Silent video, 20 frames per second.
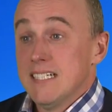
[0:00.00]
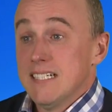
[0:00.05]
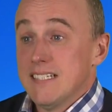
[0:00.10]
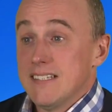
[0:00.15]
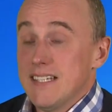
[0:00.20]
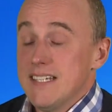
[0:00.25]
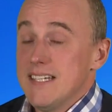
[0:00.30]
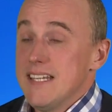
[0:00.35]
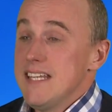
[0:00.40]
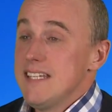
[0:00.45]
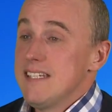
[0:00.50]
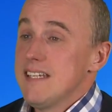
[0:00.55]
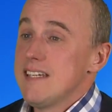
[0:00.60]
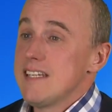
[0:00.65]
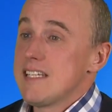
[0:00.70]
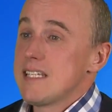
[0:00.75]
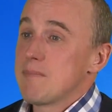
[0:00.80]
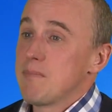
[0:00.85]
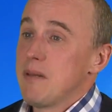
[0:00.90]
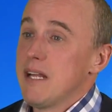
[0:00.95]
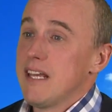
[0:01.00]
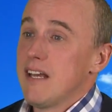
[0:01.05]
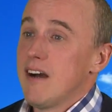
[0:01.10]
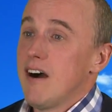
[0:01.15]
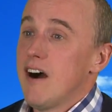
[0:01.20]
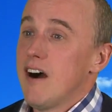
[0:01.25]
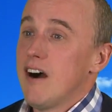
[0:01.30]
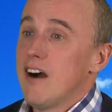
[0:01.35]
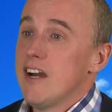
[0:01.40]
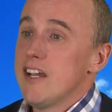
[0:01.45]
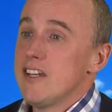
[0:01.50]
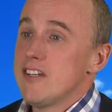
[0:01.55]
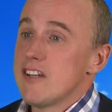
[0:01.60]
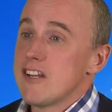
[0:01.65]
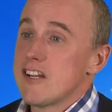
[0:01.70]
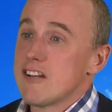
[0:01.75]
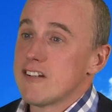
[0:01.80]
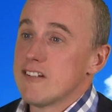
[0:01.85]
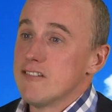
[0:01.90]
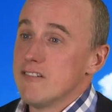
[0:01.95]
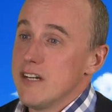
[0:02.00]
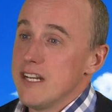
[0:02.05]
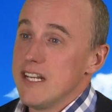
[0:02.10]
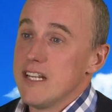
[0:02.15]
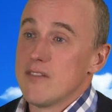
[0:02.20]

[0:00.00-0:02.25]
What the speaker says: They need to display a high degree